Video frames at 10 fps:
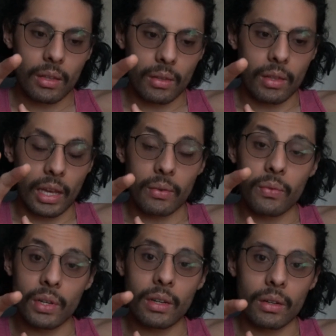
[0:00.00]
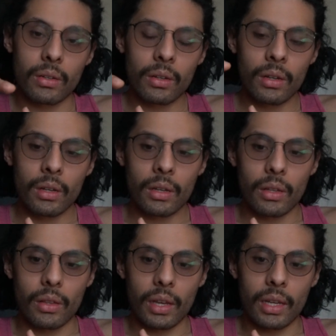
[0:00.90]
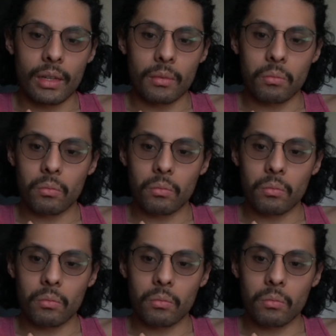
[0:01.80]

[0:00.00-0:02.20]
that fear, then